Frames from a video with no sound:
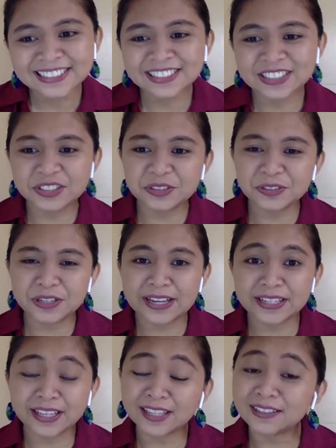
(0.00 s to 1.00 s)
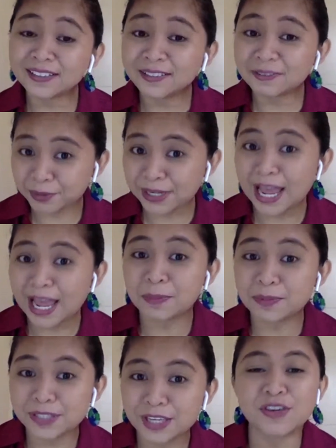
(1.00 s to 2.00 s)
So I can perhaps
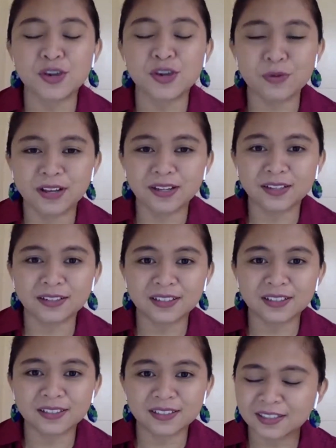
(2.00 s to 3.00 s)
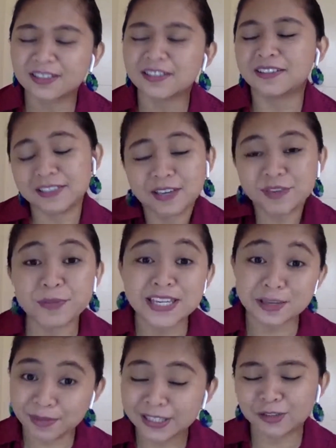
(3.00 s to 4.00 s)
give you my email
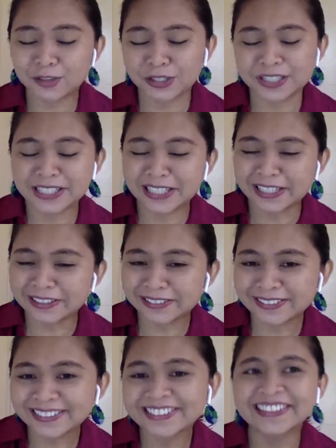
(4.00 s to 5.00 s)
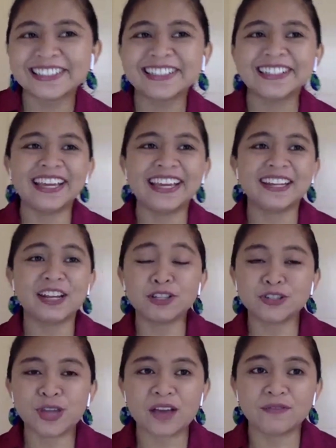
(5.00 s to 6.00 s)
address later, and I also
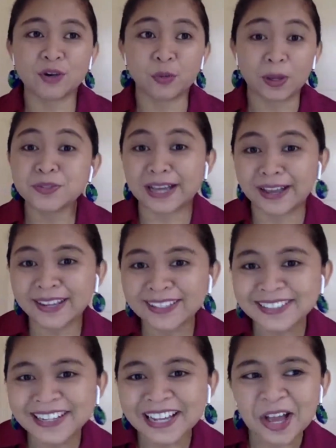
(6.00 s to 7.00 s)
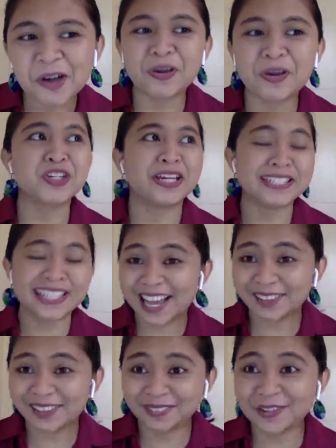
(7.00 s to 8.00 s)
have a website which I still have
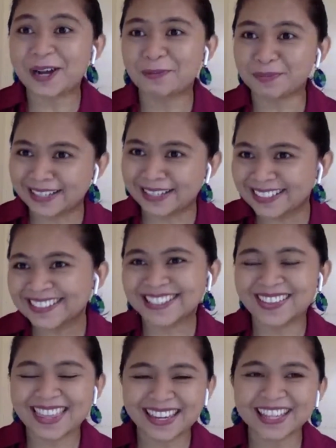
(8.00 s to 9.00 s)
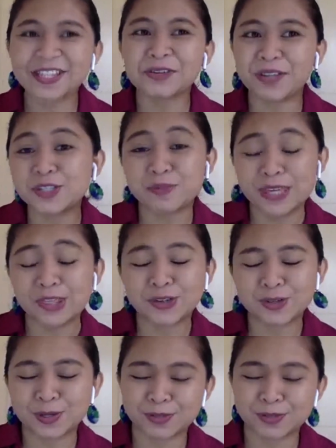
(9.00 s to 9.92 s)
to update, so they can reach me through those